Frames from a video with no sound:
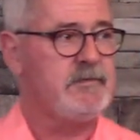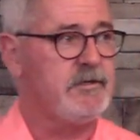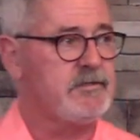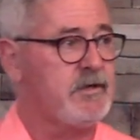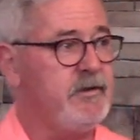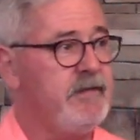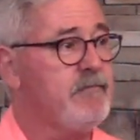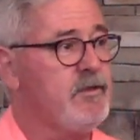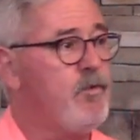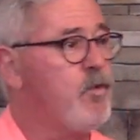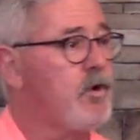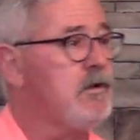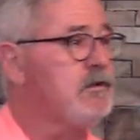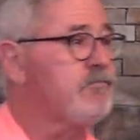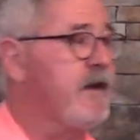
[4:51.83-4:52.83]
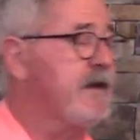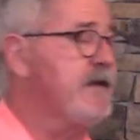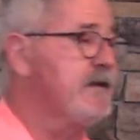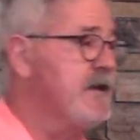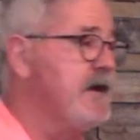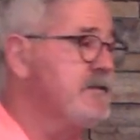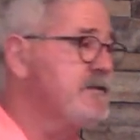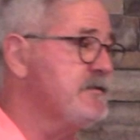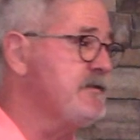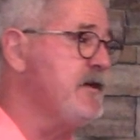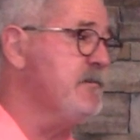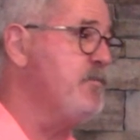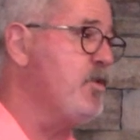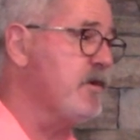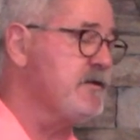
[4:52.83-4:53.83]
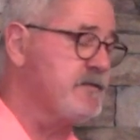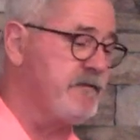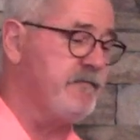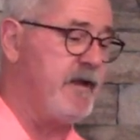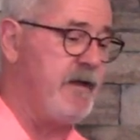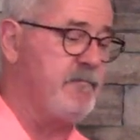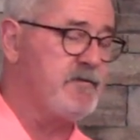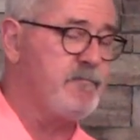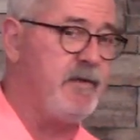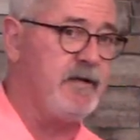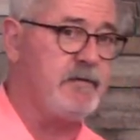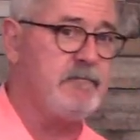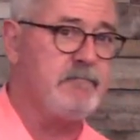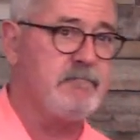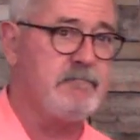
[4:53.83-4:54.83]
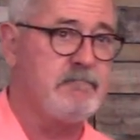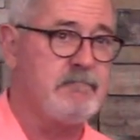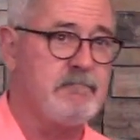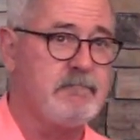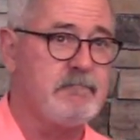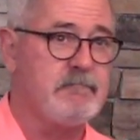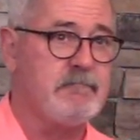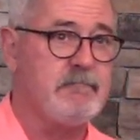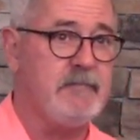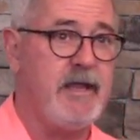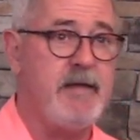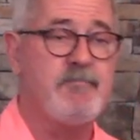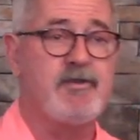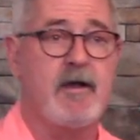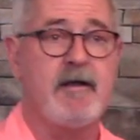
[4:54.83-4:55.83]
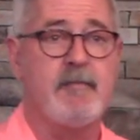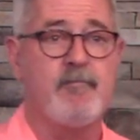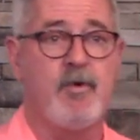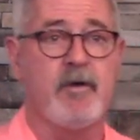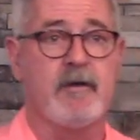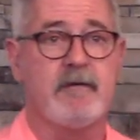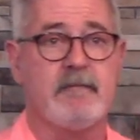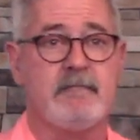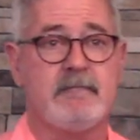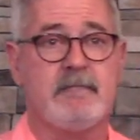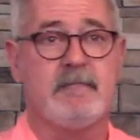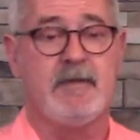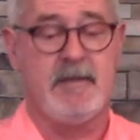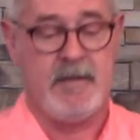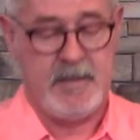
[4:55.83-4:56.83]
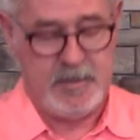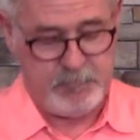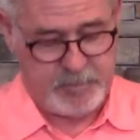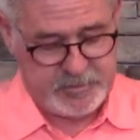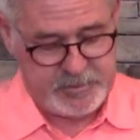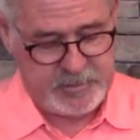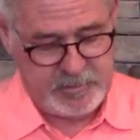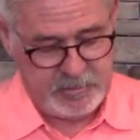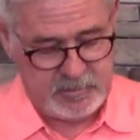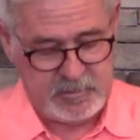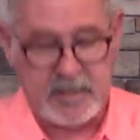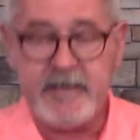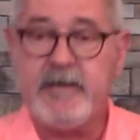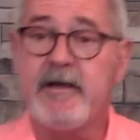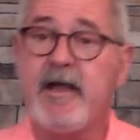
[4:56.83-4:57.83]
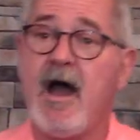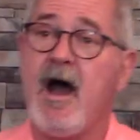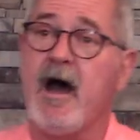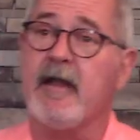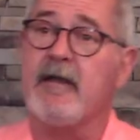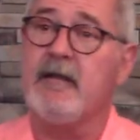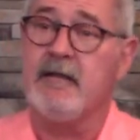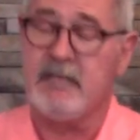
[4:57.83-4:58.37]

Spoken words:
So even the world recognizes the importance of names, but names are important, particularly to God.